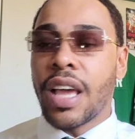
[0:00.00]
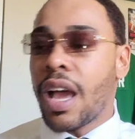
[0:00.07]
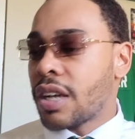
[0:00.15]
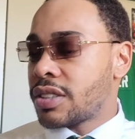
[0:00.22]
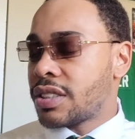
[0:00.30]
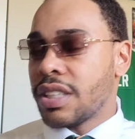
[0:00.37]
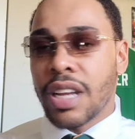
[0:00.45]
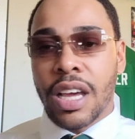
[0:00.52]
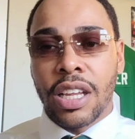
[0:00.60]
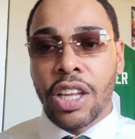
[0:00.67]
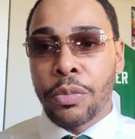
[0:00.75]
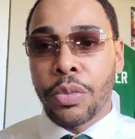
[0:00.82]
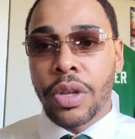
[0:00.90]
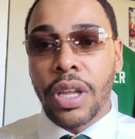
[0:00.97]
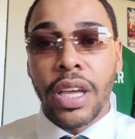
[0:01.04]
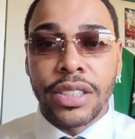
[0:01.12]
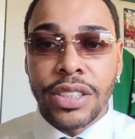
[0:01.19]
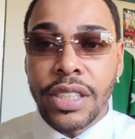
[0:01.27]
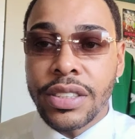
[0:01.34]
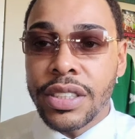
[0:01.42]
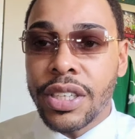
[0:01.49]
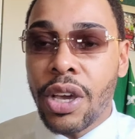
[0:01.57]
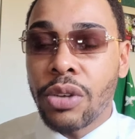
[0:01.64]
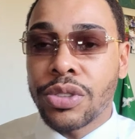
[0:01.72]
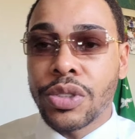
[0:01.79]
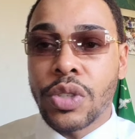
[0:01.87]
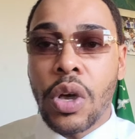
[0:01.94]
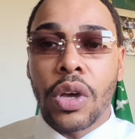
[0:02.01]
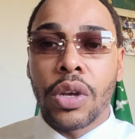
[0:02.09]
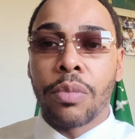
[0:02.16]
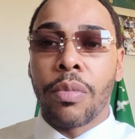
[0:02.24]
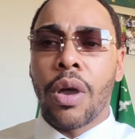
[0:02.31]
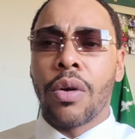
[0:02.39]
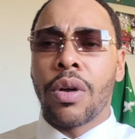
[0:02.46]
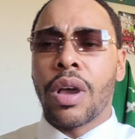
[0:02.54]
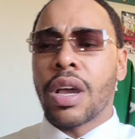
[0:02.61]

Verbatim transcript: I seen a clip with like Jason Kelce talking about.